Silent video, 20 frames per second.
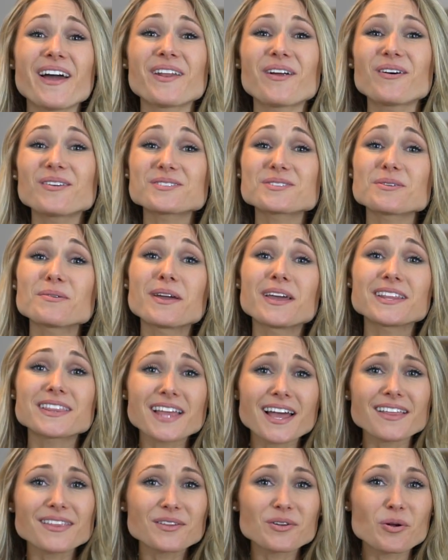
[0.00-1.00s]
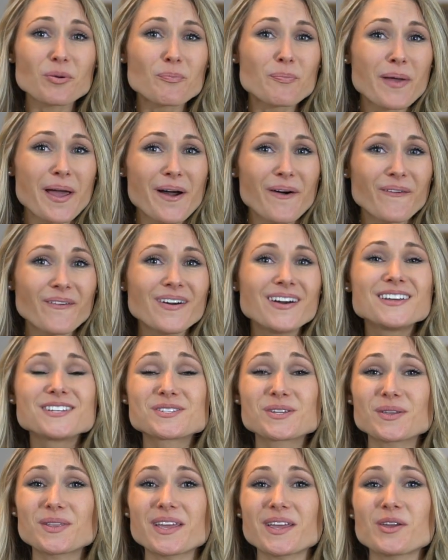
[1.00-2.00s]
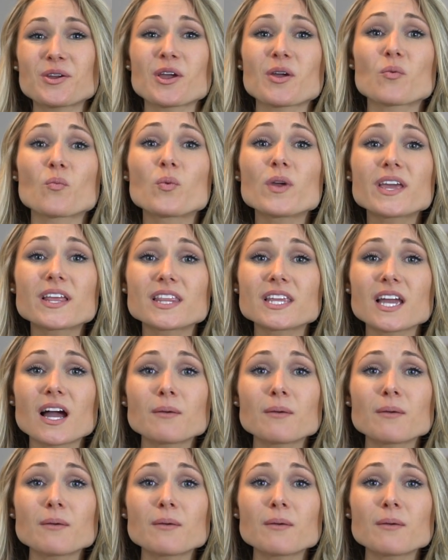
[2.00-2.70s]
and also hit that little bell so that you get weekly